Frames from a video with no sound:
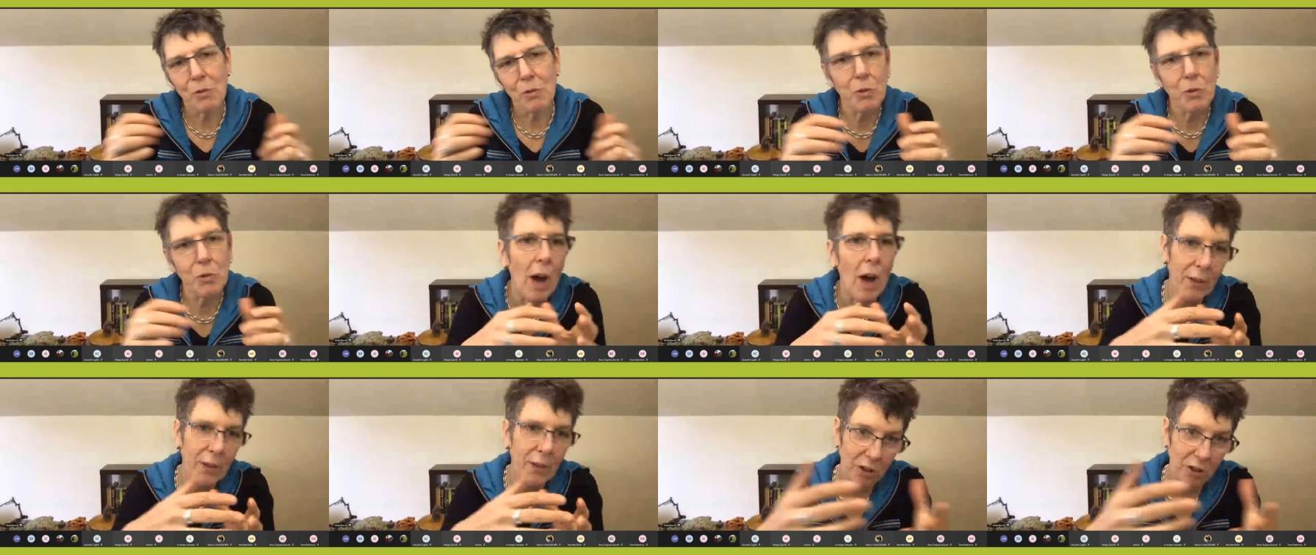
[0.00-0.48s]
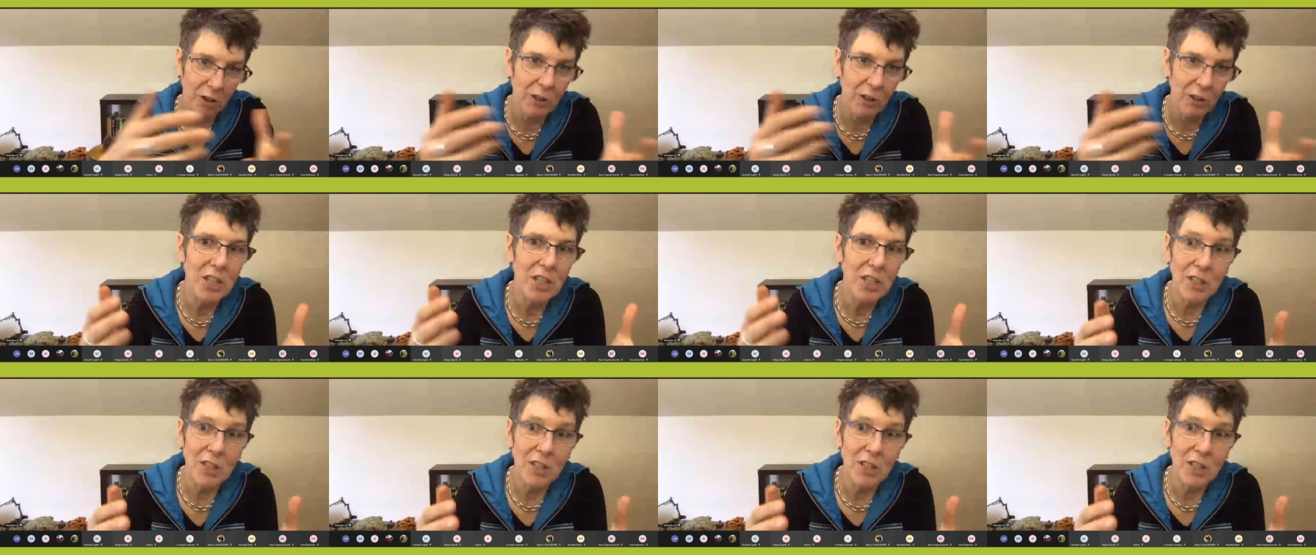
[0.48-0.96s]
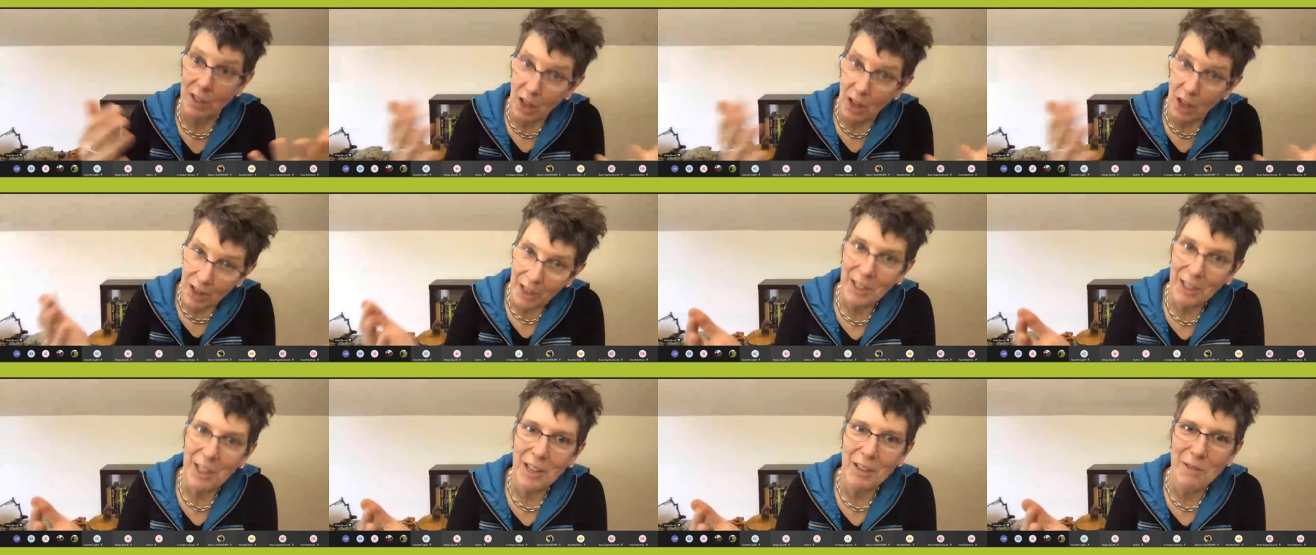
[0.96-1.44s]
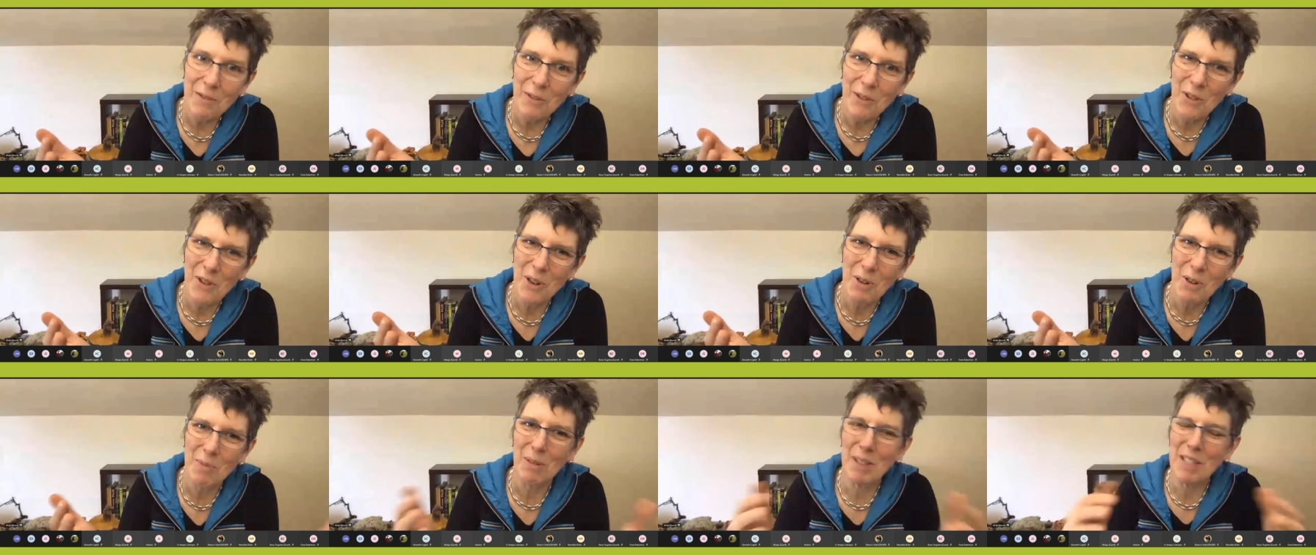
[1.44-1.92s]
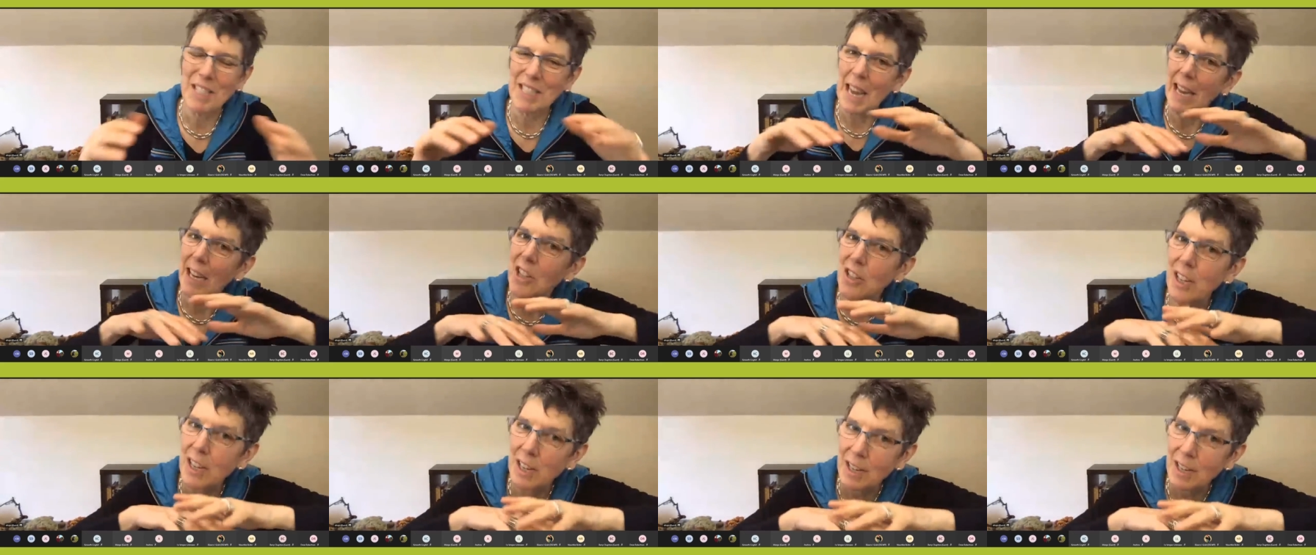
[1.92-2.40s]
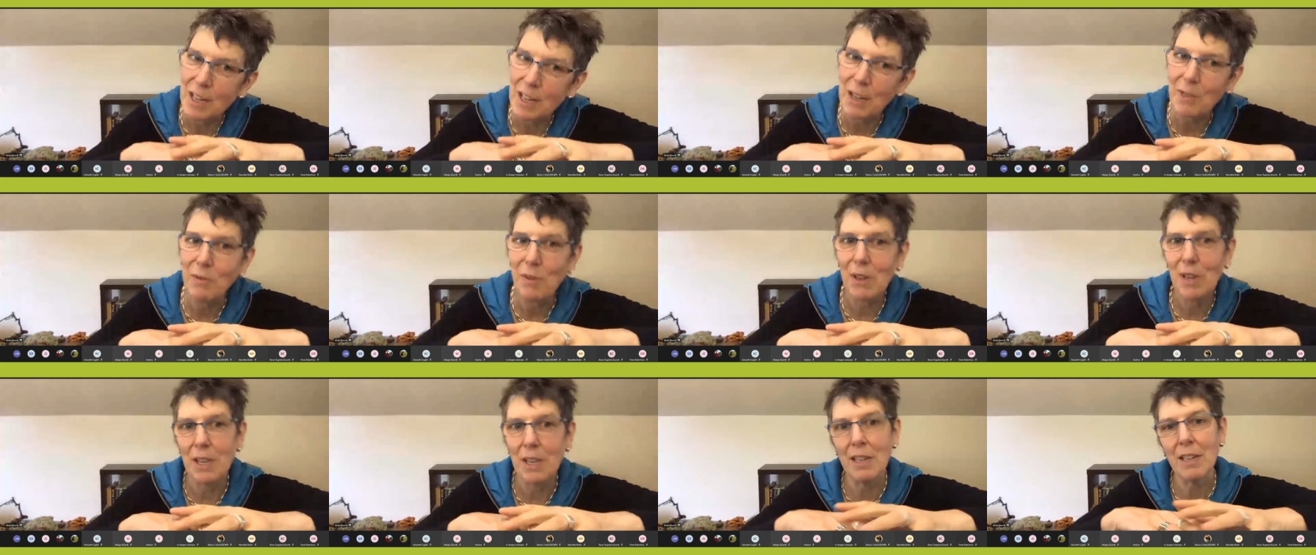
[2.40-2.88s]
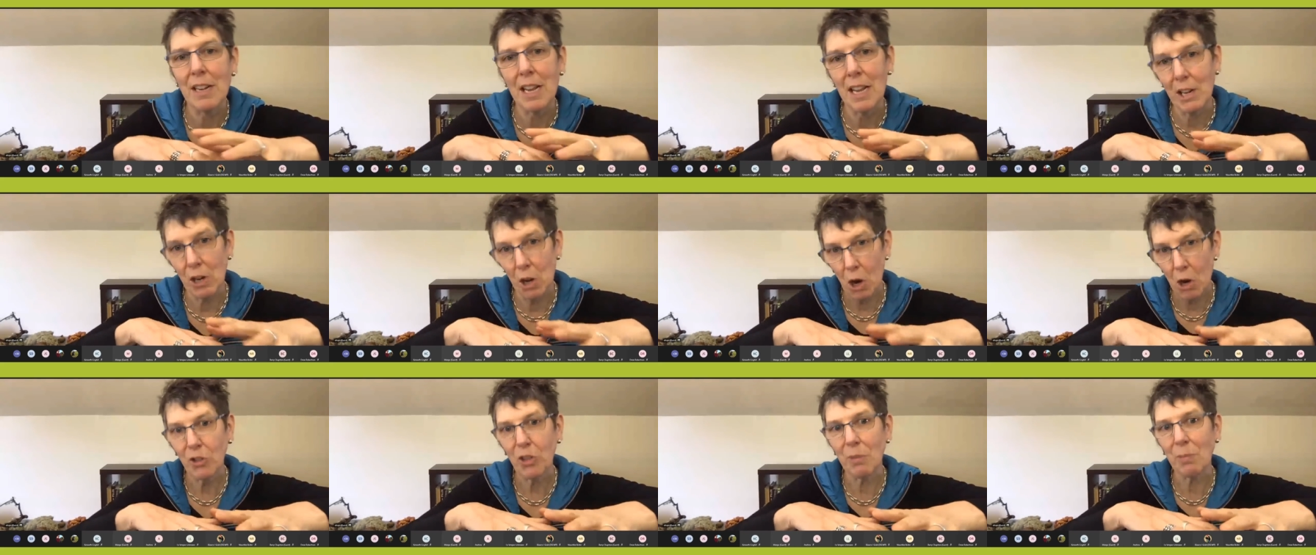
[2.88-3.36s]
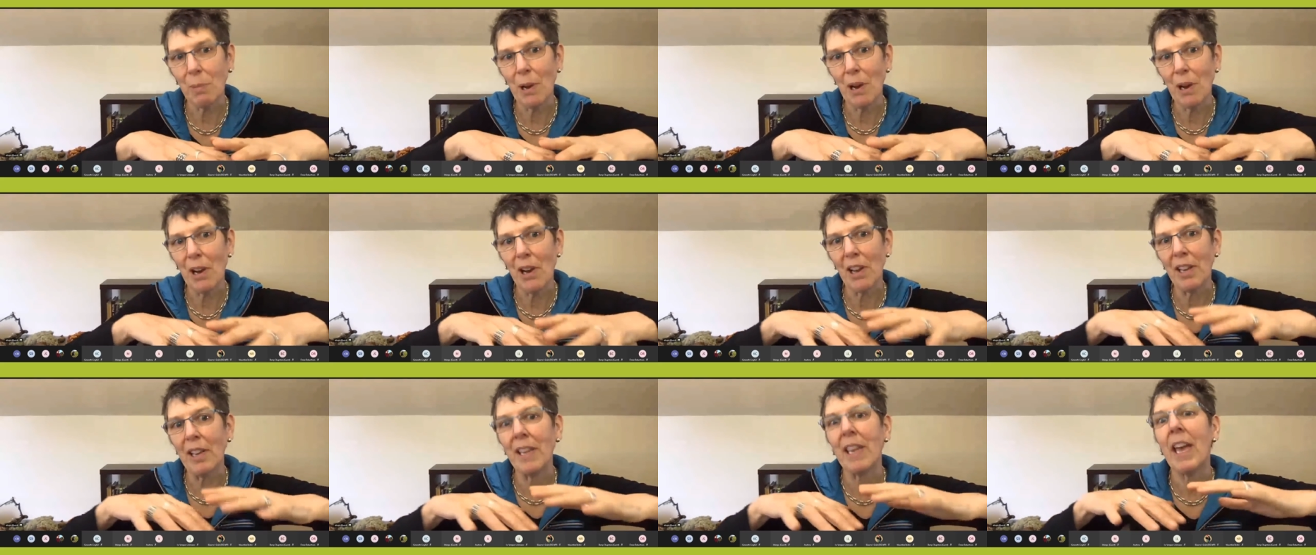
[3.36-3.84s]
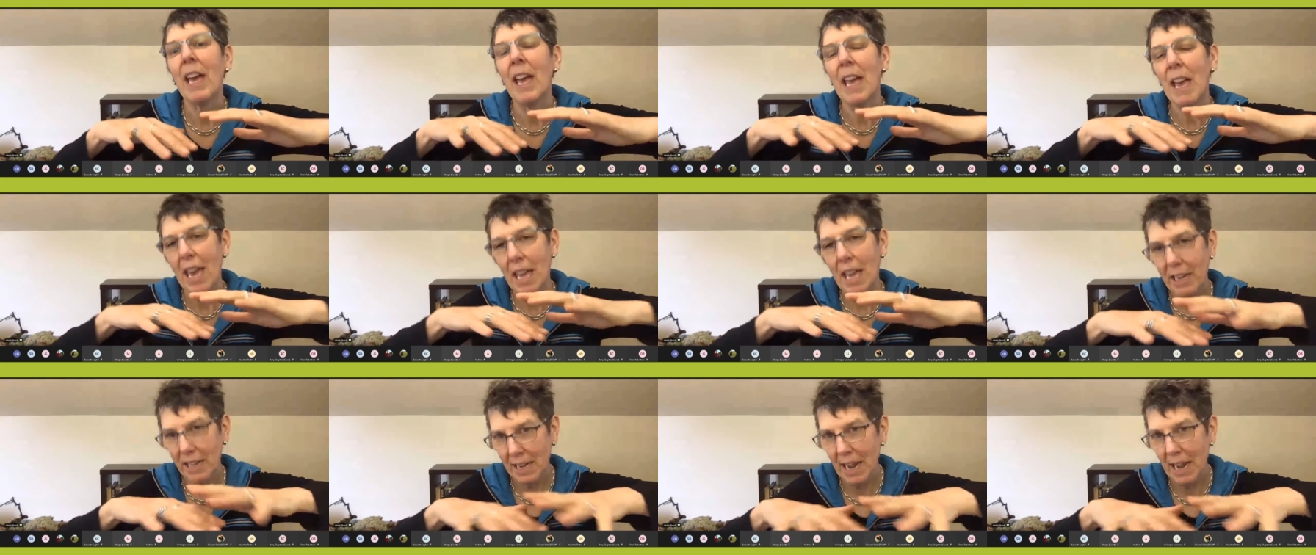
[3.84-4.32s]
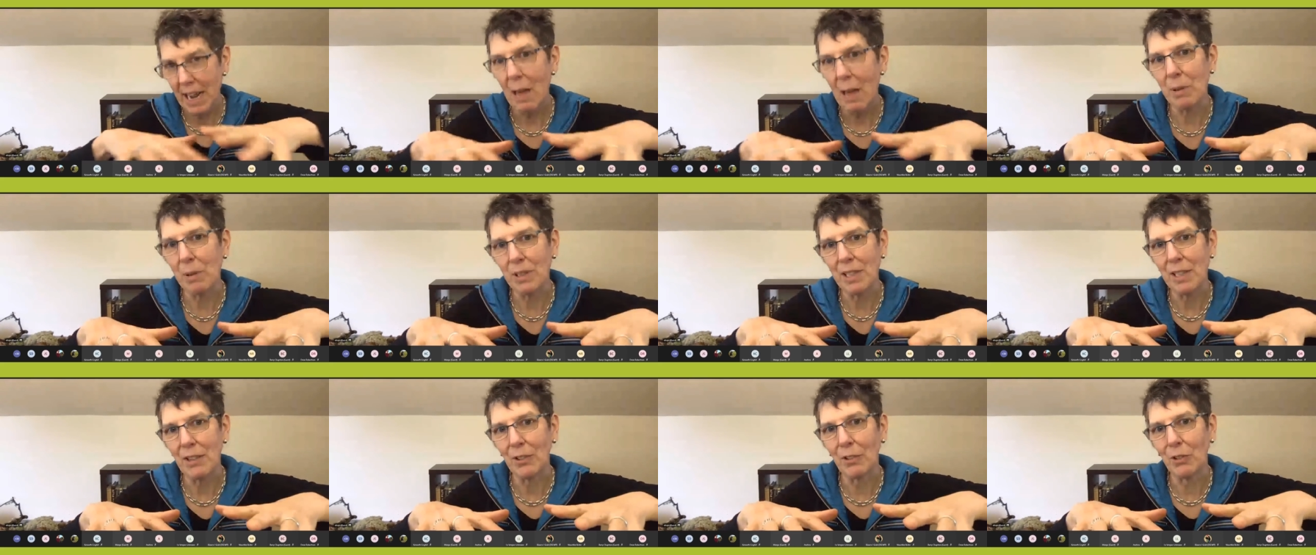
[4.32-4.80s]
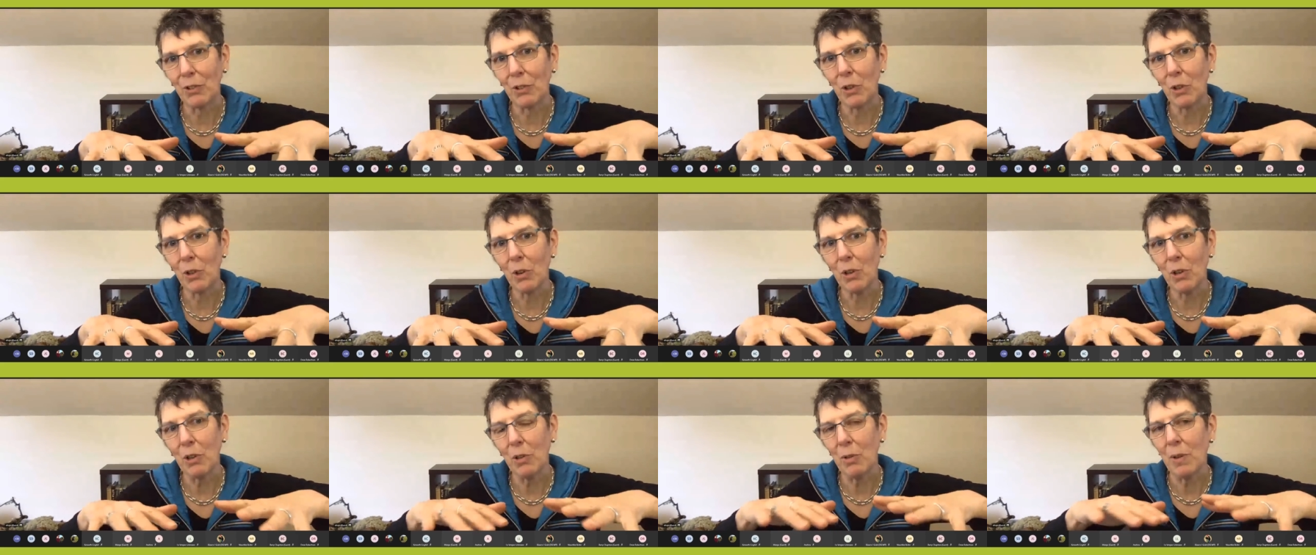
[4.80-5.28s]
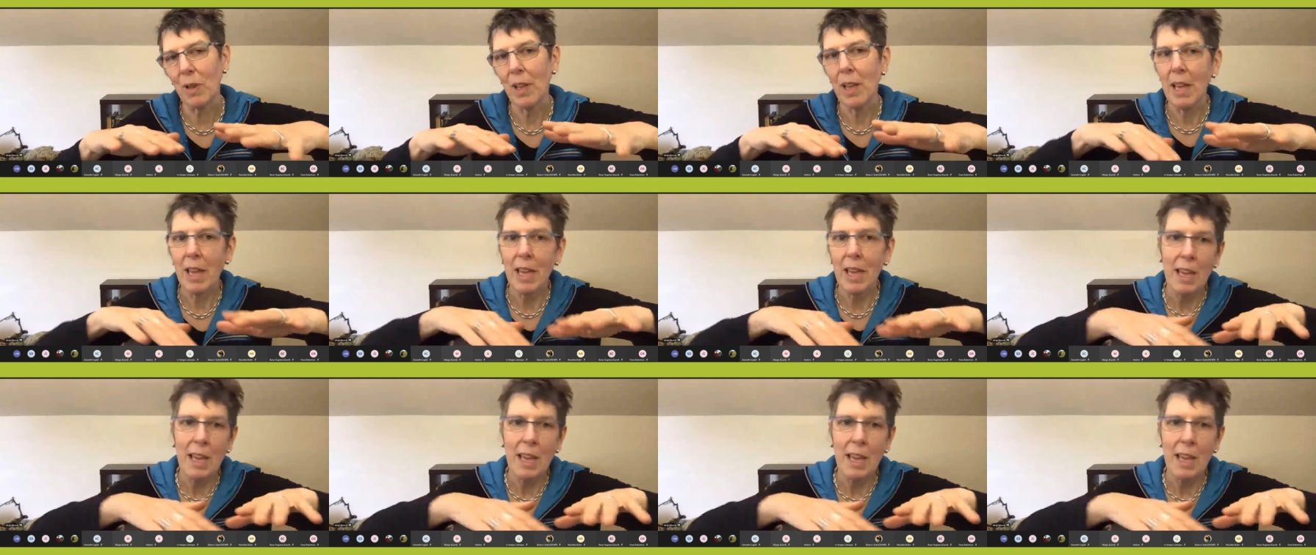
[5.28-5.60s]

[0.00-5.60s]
for other creatures like invertebrates to actually live in and occupy and inhabit their soil.